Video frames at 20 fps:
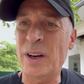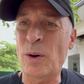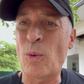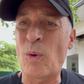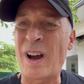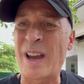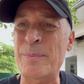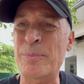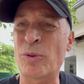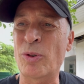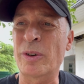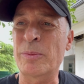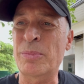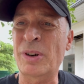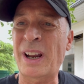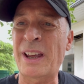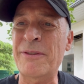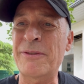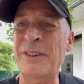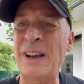a whiteboard,
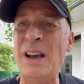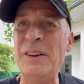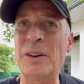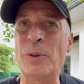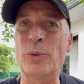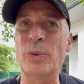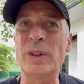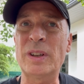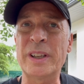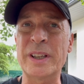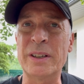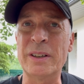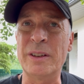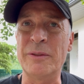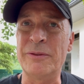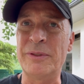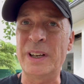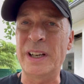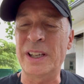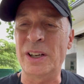but I found a really
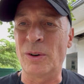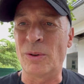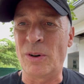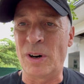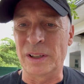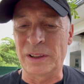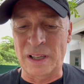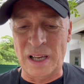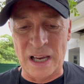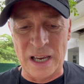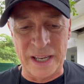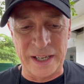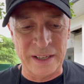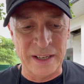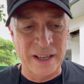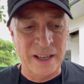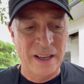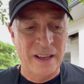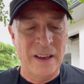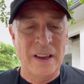good video online.
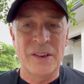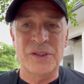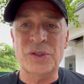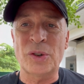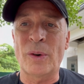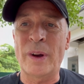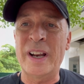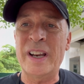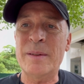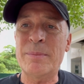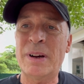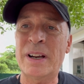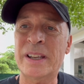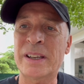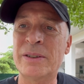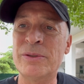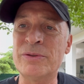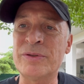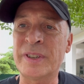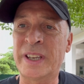So
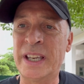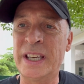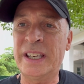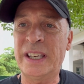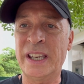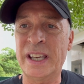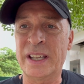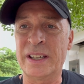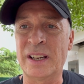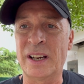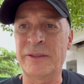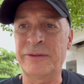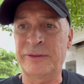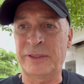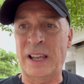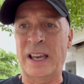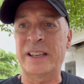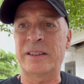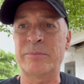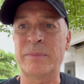anybody who's geeky enough
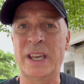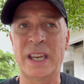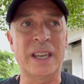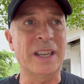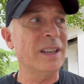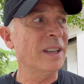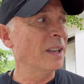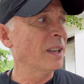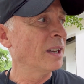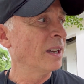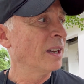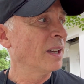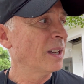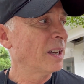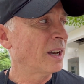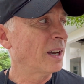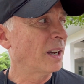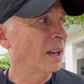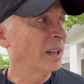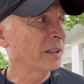like me
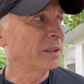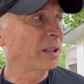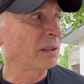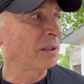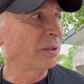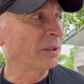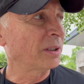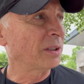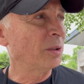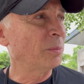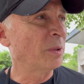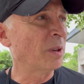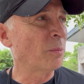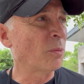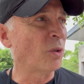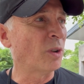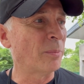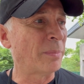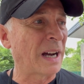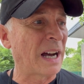to learn a little bit
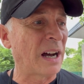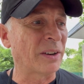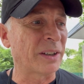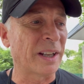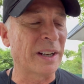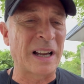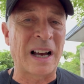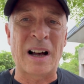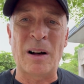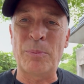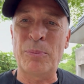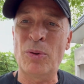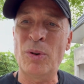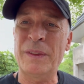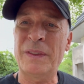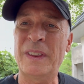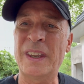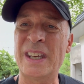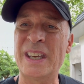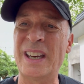more about it, I'll
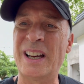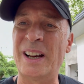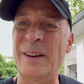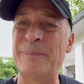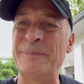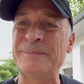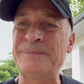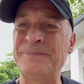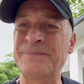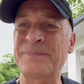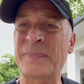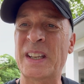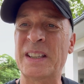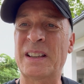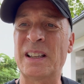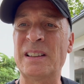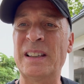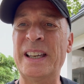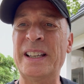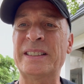put the
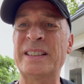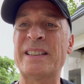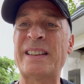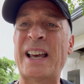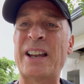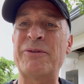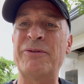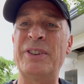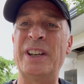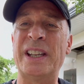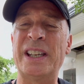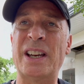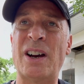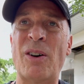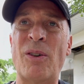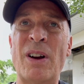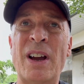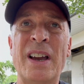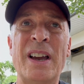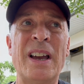link to that
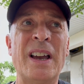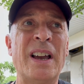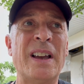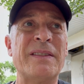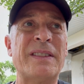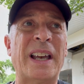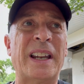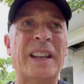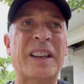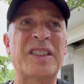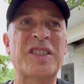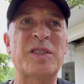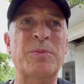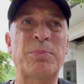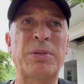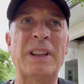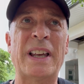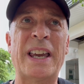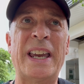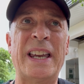video that
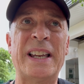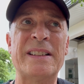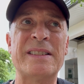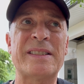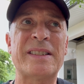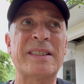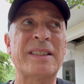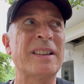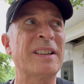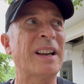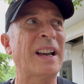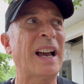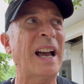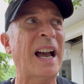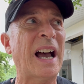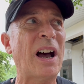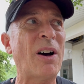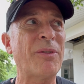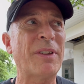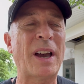explains
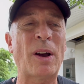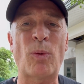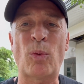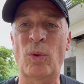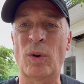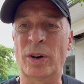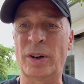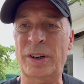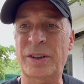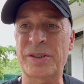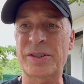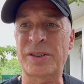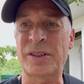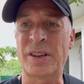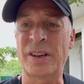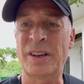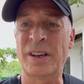how that works